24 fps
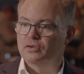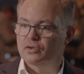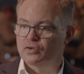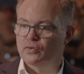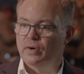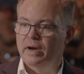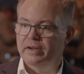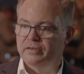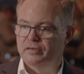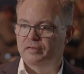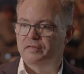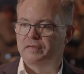
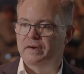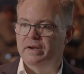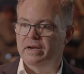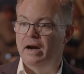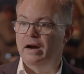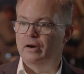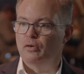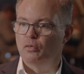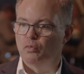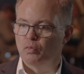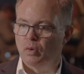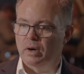trying to figure
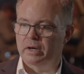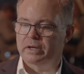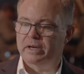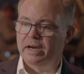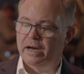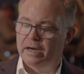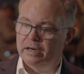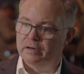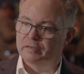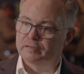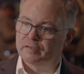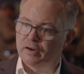out what
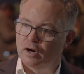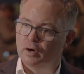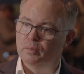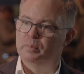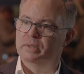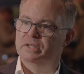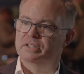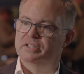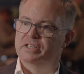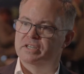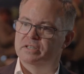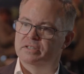kind of
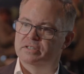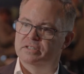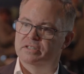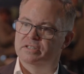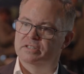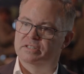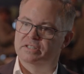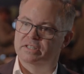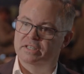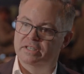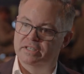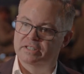
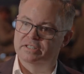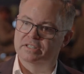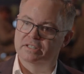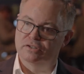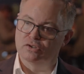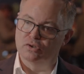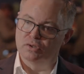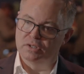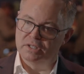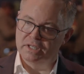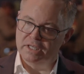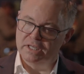competences is it
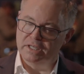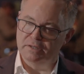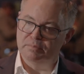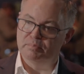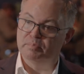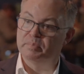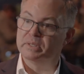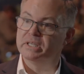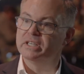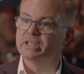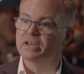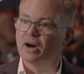you need
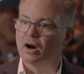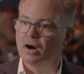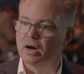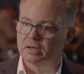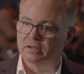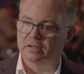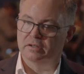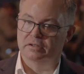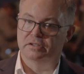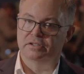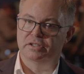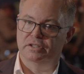
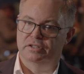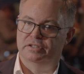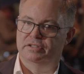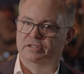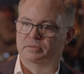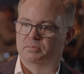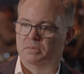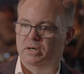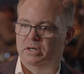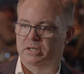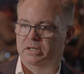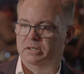beyond just
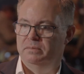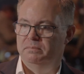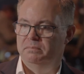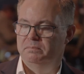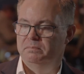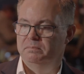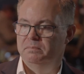the money,